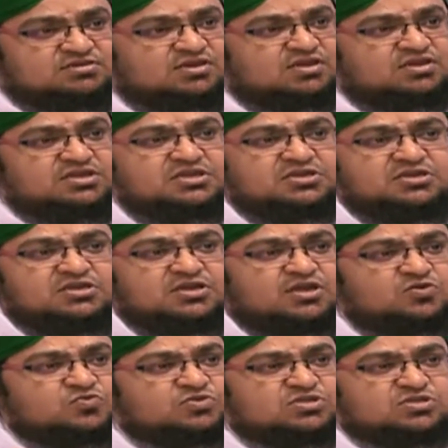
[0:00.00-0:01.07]
And he
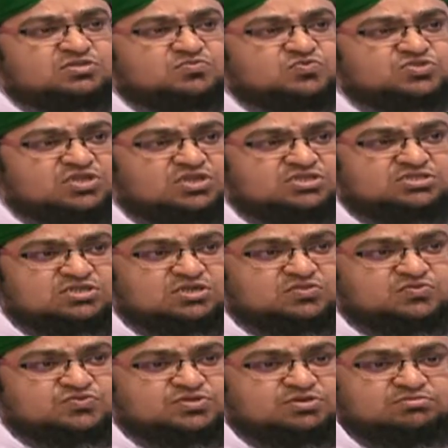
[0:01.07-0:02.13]
denied to Hazrat Musa alayhi salatu
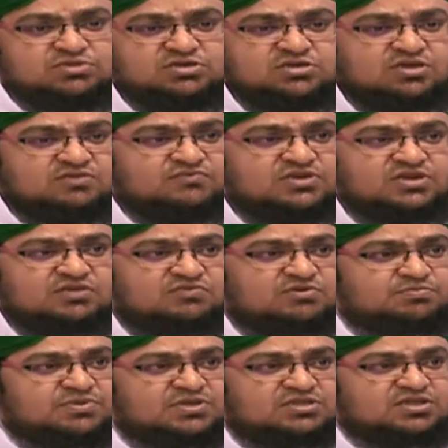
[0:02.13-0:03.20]
wasalam that I will never
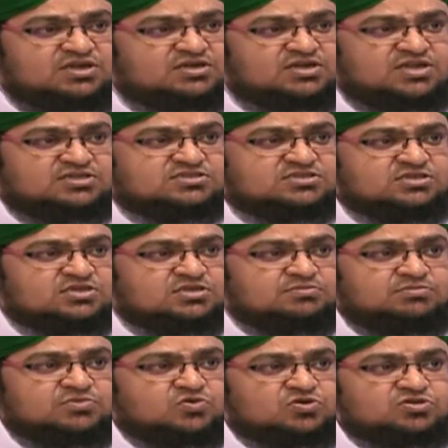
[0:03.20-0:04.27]
pay that tax
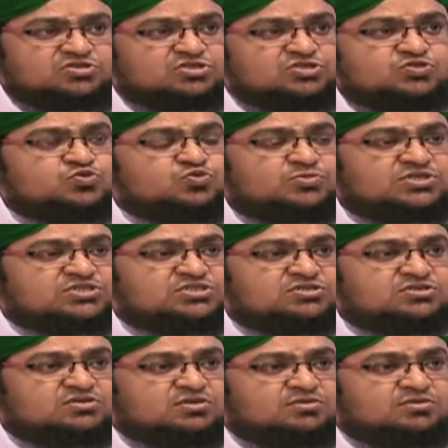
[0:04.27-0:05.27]
because it is too much,